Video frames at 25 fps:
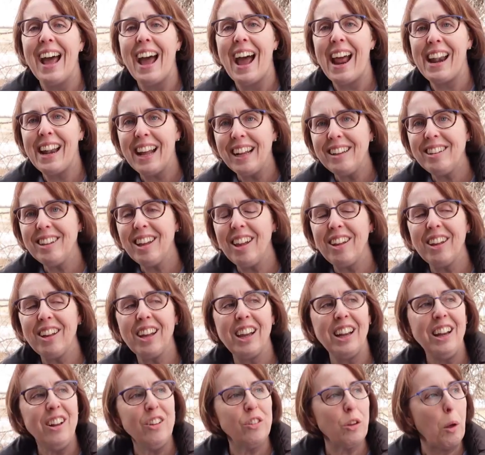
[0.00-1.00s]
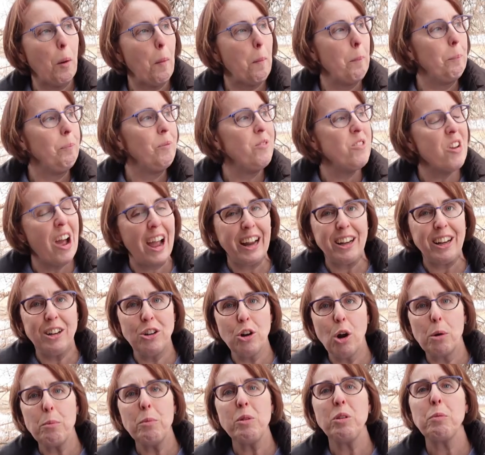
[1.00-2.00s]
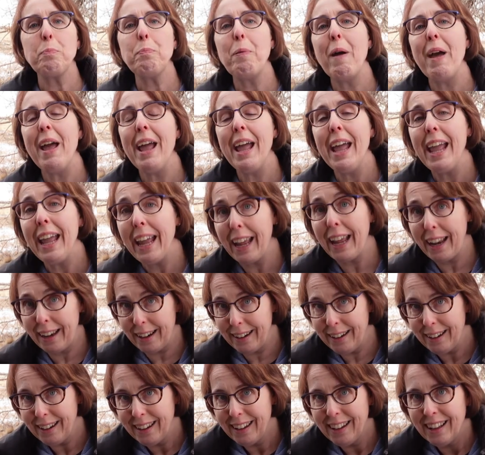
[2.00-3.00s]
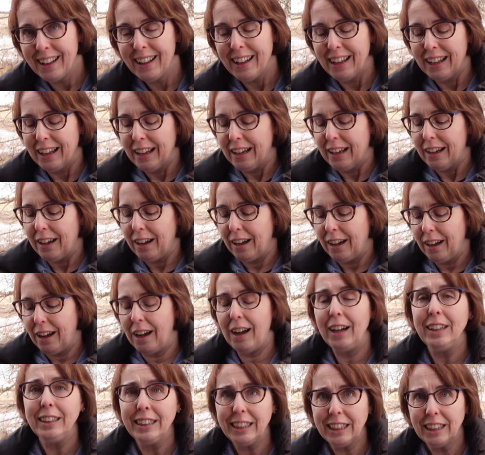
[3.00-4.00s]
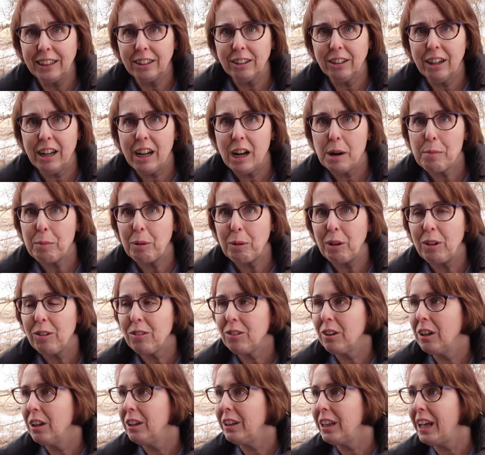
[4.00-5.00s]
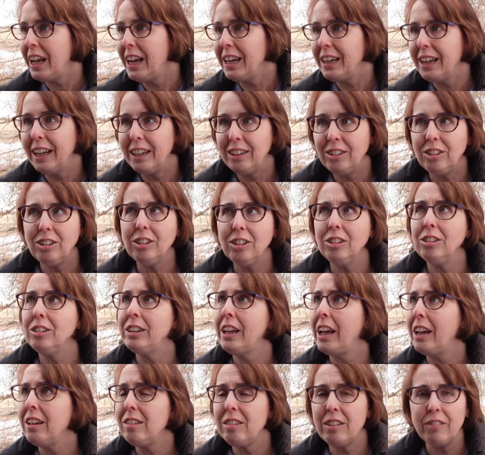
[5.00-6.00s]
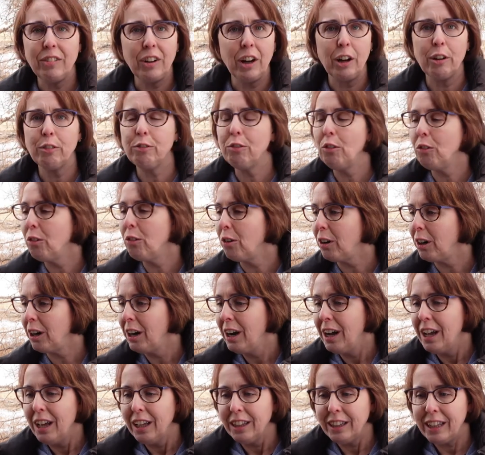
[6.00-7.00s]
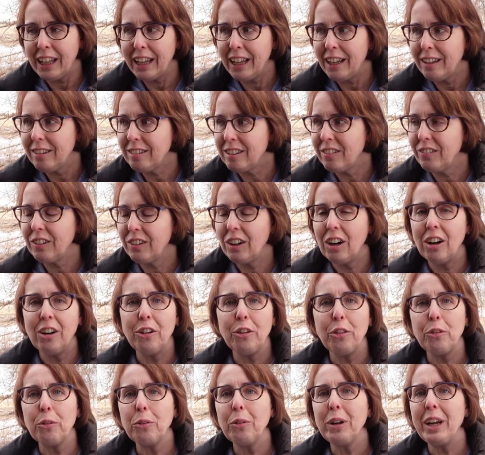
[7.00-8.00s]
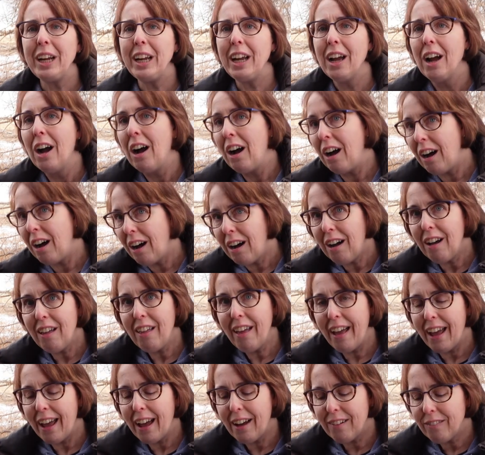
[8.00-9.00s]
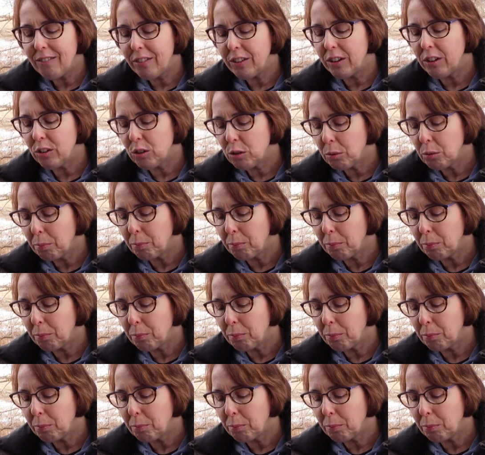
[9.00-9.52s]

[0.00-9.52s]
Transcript: And I tell you, it is a ginormous pain on the other cameras. The A9 II, the A7R4, the A7R3 all have this